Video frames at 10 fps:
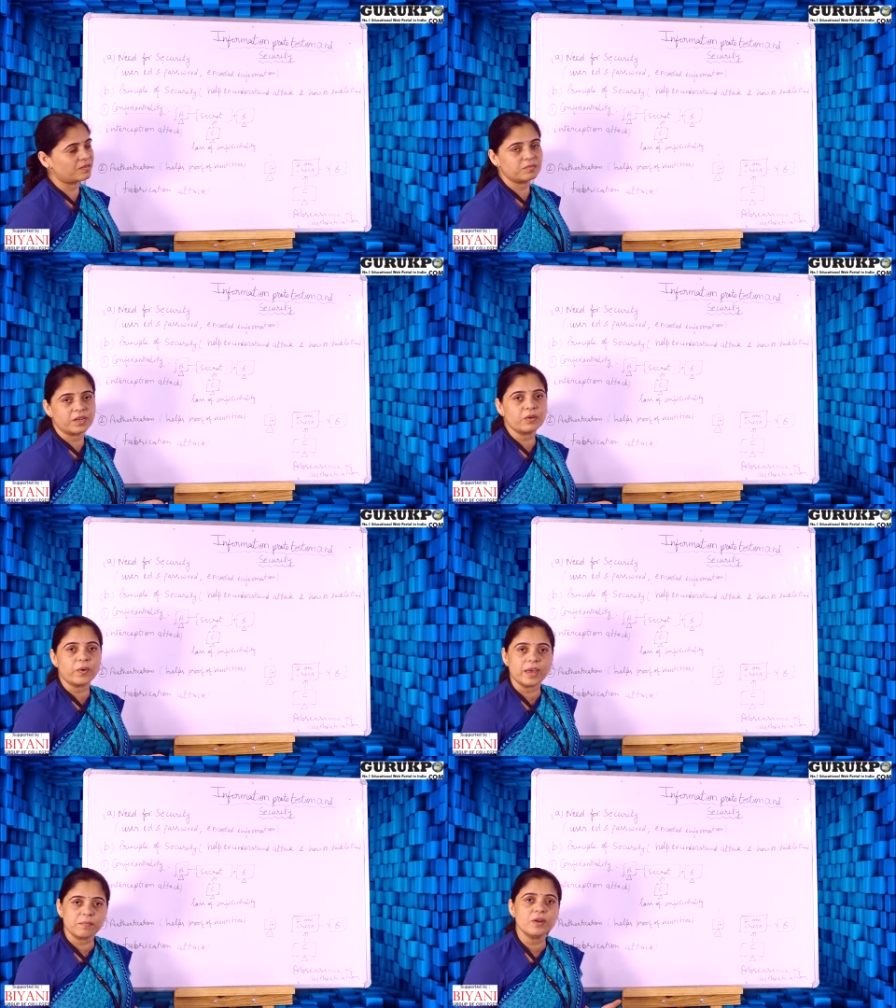
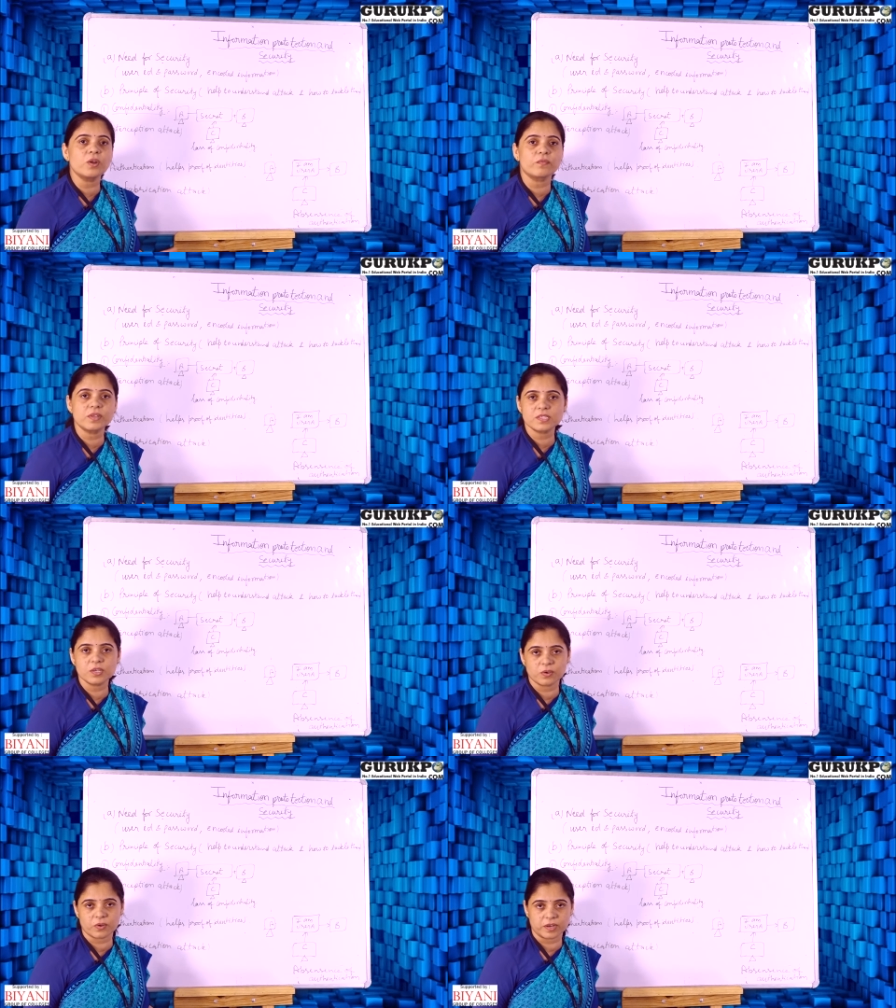requirement of the
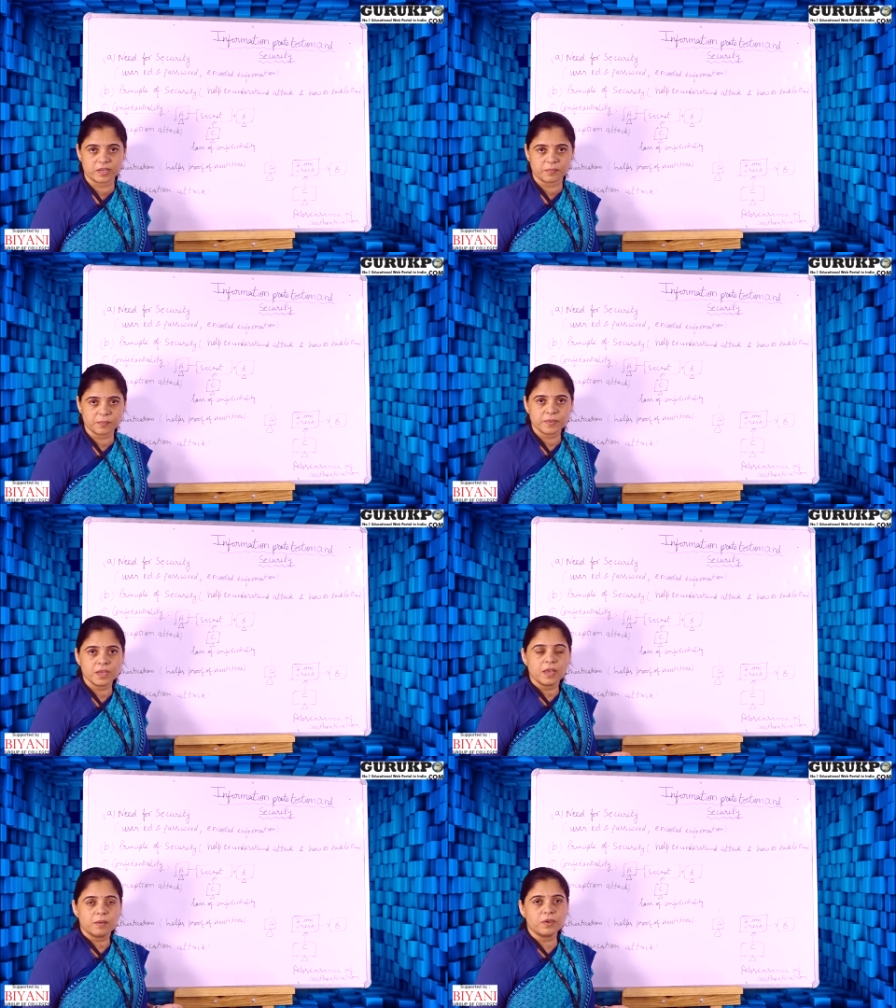security,
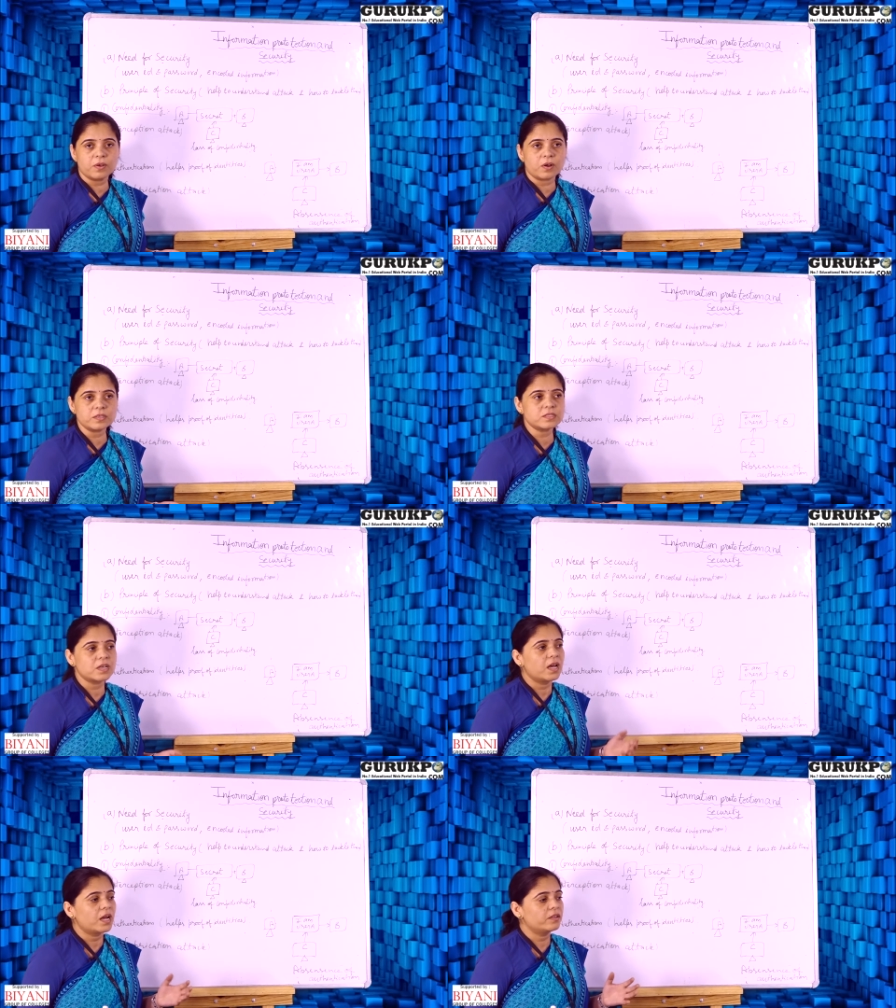because
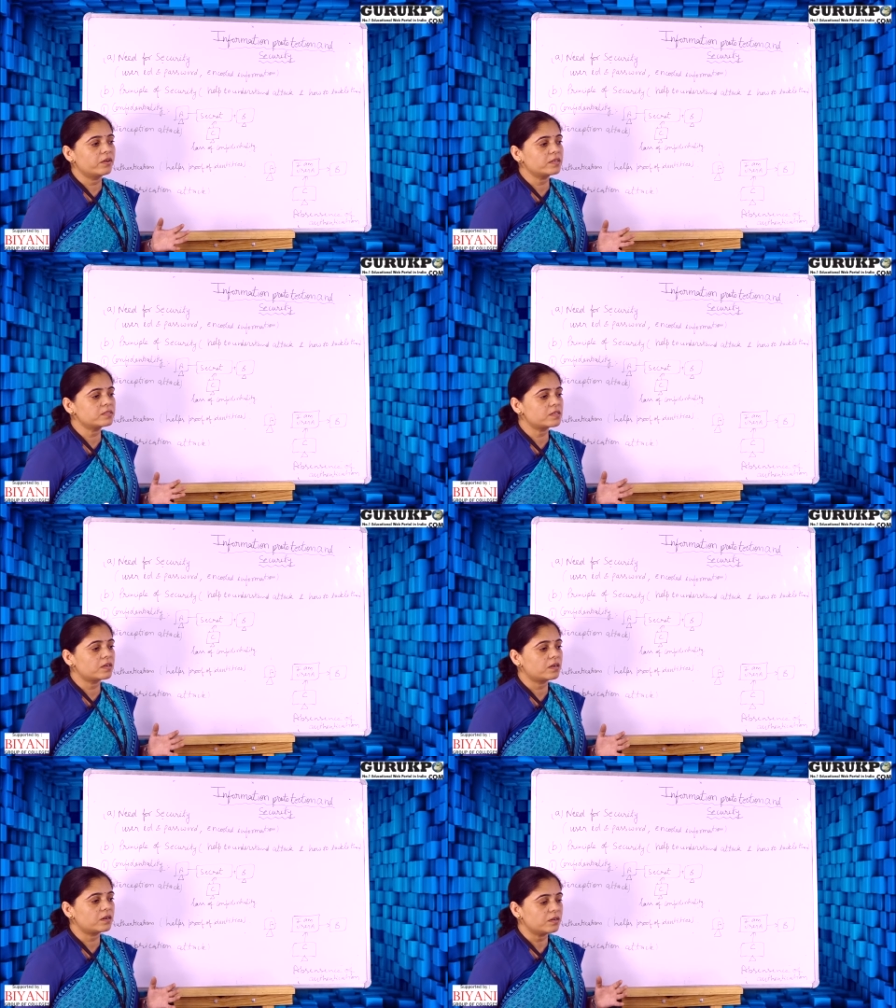there is
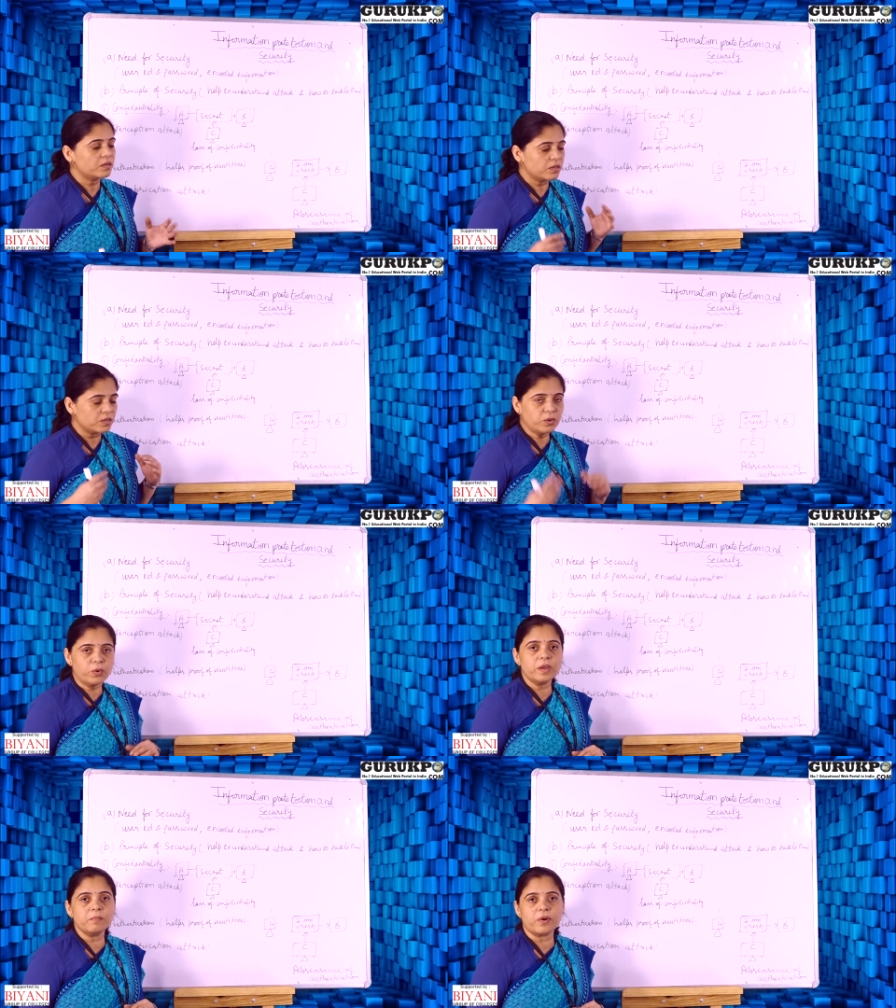
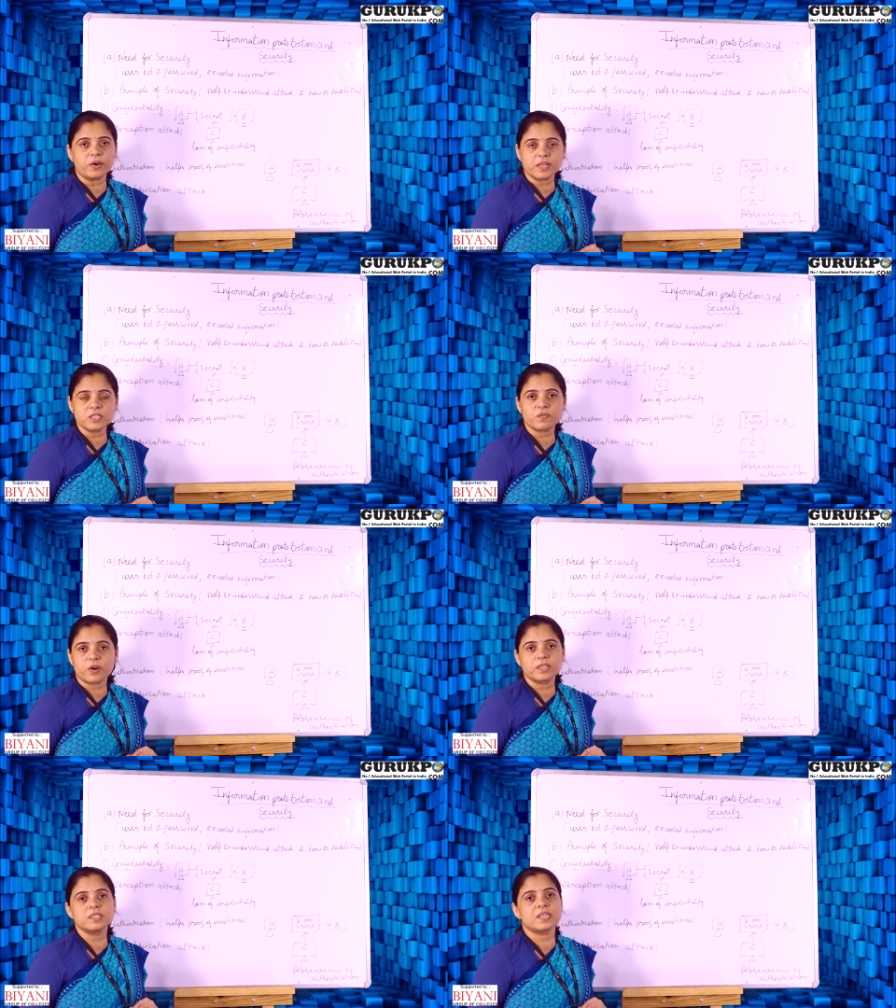no importance
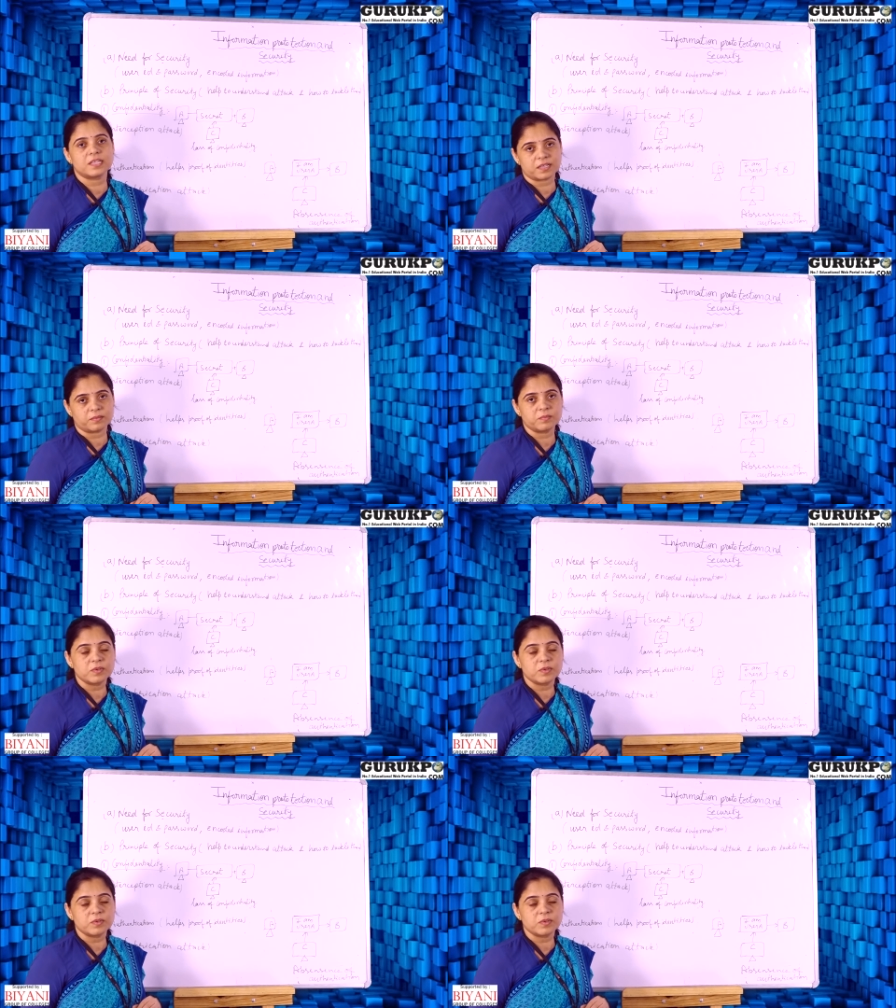for the data.